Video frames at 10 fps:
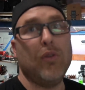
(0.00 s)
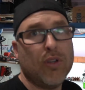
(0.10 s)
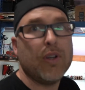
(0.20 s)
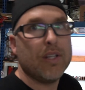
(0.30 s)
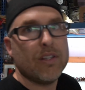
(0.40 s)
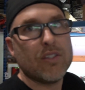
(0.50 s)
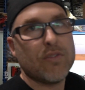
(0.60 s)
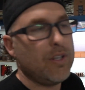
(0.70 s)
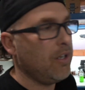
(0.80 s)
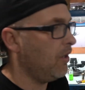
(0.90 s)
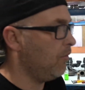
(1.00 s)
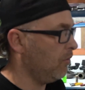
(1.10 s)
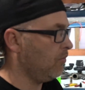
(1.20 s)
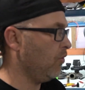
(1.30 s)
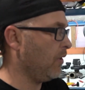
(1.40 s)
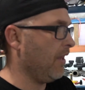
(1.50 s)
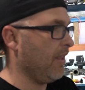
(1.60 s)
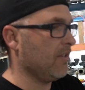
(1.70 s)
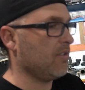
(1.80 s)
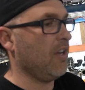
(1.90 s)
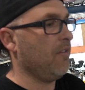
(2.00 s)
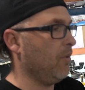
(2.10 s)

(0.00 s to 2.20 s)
do it in this video. We'll get that stuff.